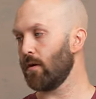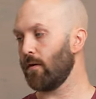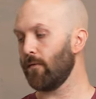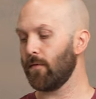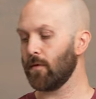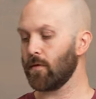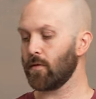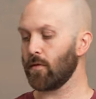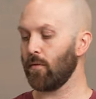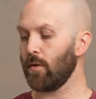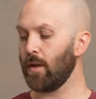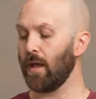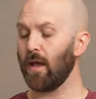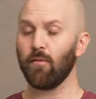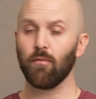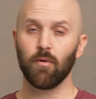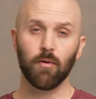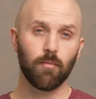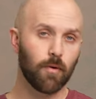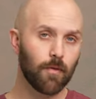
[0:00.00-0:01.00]
of the Sony
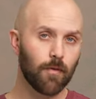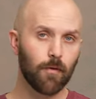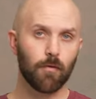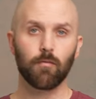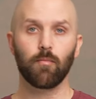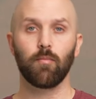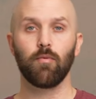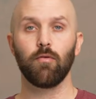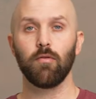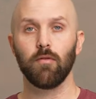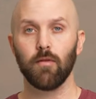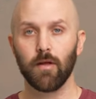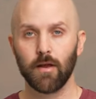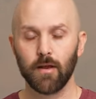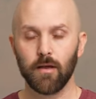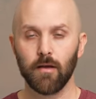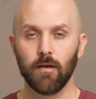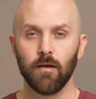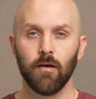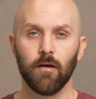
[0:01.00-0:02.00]
A1, but there's
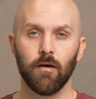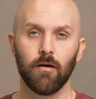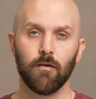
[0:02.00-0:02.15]
plenty